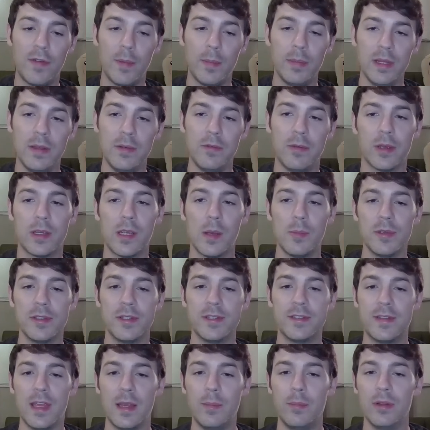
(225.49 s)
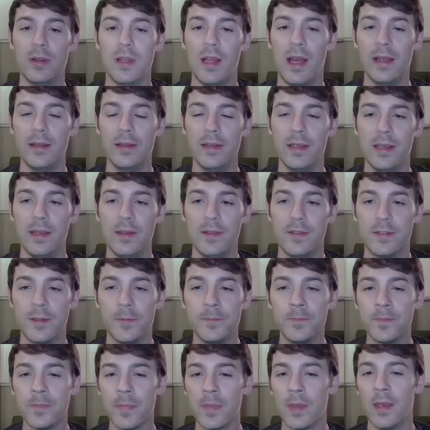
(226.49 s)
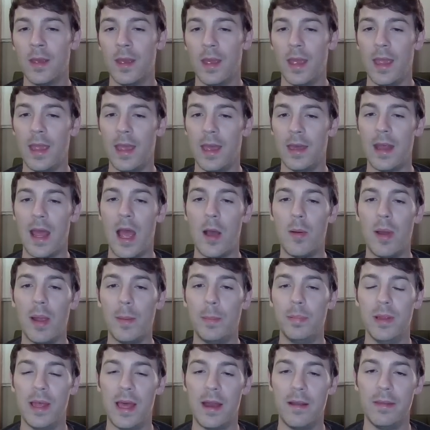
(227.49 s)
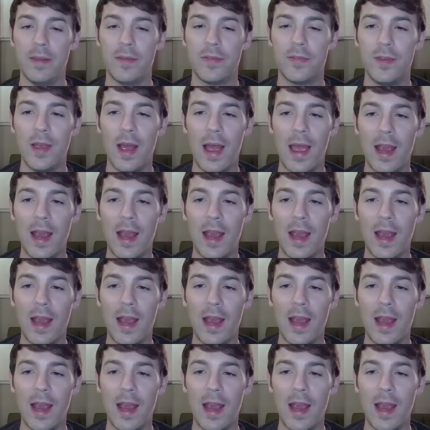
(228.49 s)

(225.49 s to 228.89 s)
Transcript: I believe, with a couple Sableye leads and how I play out of this.